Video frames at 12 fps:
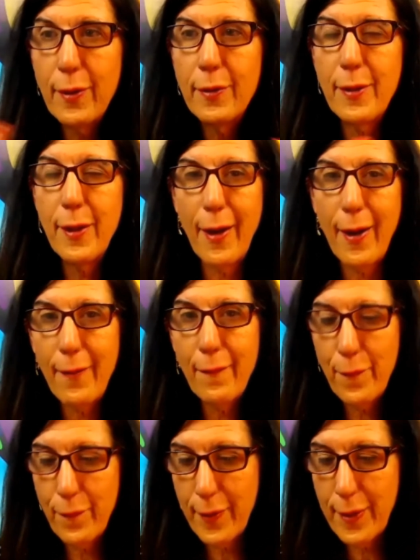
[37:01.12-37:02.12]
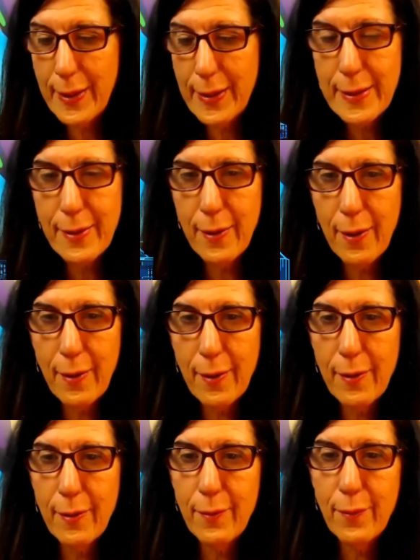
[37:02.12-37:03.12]
and to have these
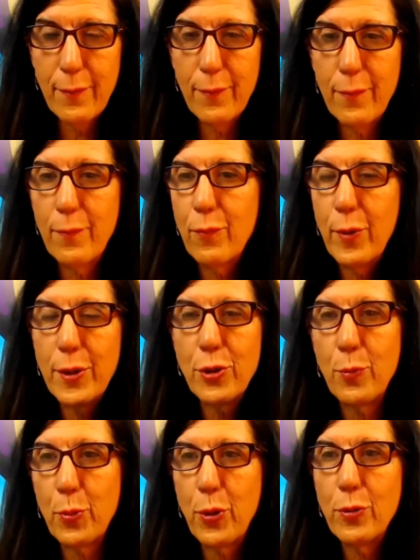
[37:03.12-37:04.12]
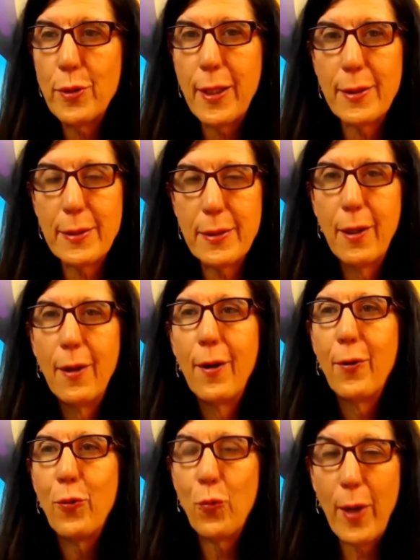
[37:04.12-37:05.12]
uh, racial protests,
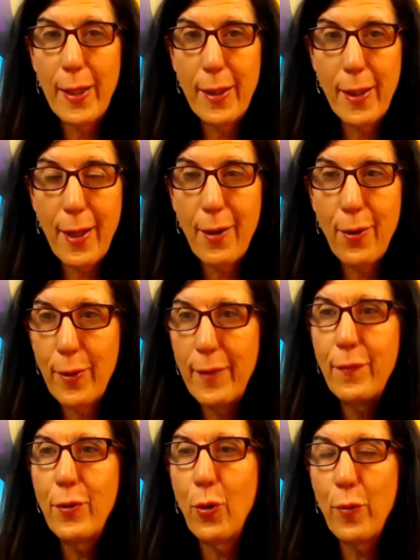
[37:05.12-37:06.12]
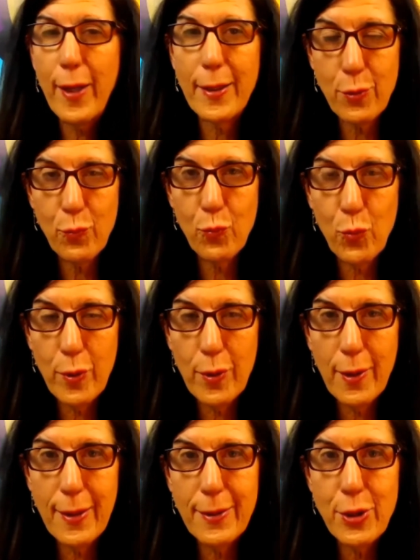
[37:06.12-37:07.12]
right now, even though that's
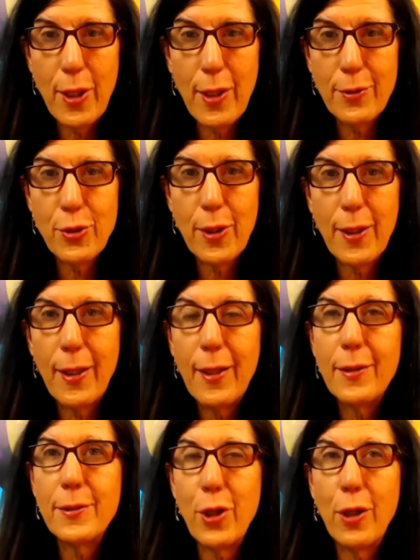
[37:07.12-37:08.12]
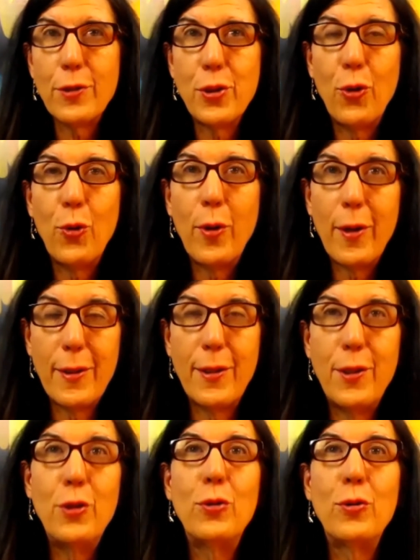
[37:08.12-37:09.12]
really challenging, it is also a
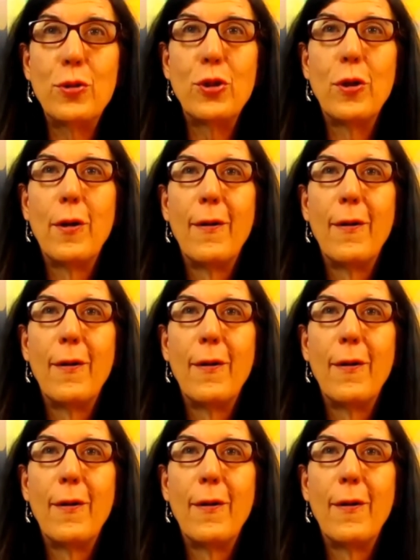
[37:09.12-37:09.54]
huge